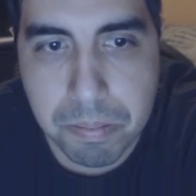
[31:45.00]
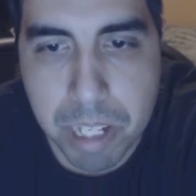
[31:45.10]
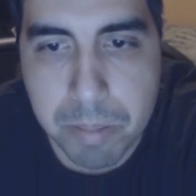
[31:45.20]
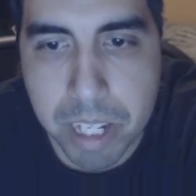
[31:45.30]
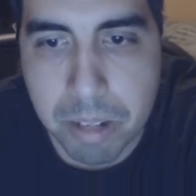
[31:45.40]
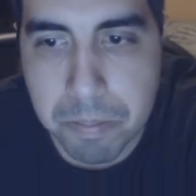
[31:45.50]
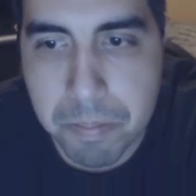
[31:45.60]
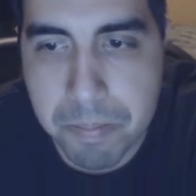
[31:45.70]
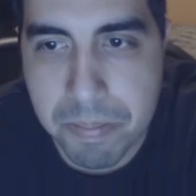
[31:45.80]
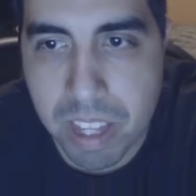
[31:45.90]
Maybe.
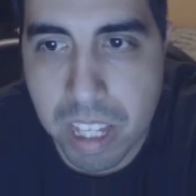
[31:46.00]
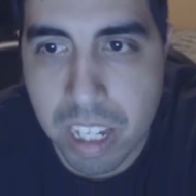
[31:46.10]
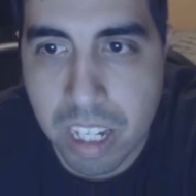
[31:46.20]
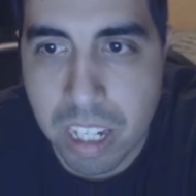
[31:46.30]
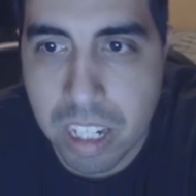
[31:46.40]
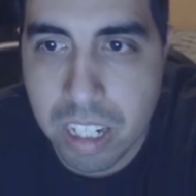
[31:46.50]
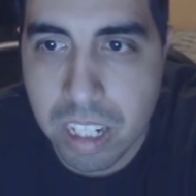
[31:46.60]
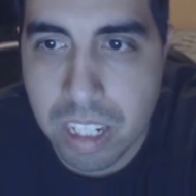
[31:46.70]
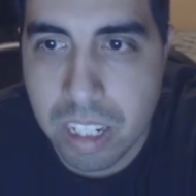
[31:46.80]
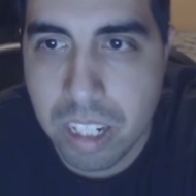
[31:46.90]

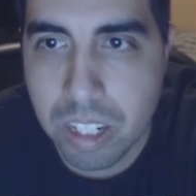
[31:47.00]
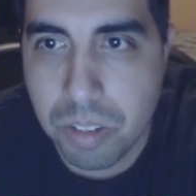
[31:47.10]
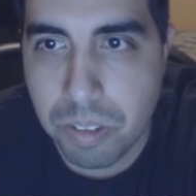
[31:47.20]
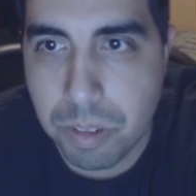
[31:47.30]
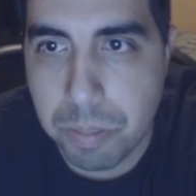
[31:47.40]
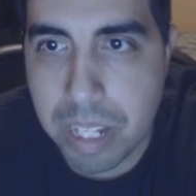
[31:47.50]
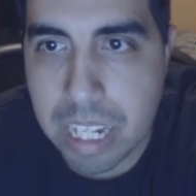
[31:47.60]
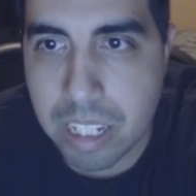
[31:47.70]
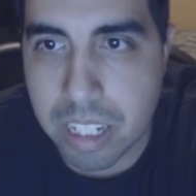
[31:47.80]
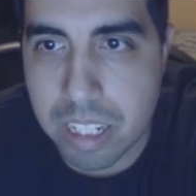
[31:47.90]
Hunter of the
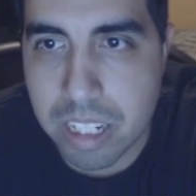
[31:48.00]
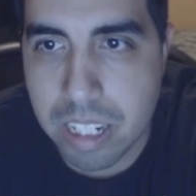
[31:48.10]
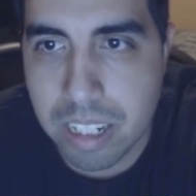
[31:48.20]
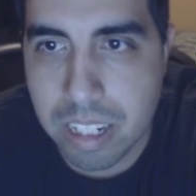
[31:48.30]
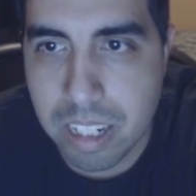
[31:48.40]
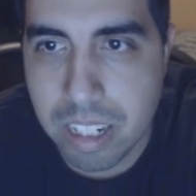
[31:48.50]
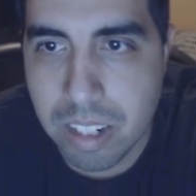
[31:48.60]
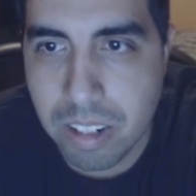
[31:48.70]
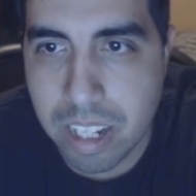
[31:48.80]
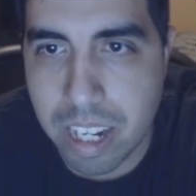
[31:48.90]
Blacklist.
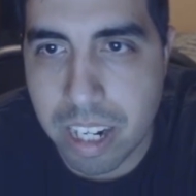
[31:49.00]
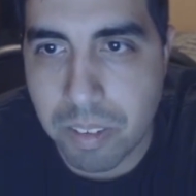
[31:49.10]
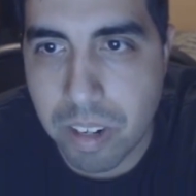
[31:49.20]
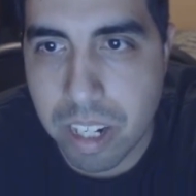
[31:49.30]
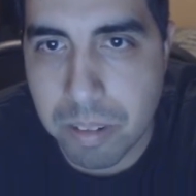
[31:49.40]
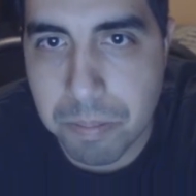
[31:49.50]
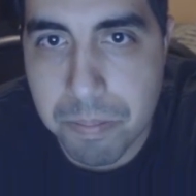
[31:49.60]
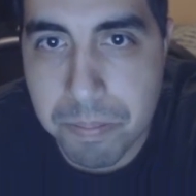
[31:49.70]
You're kidding, right?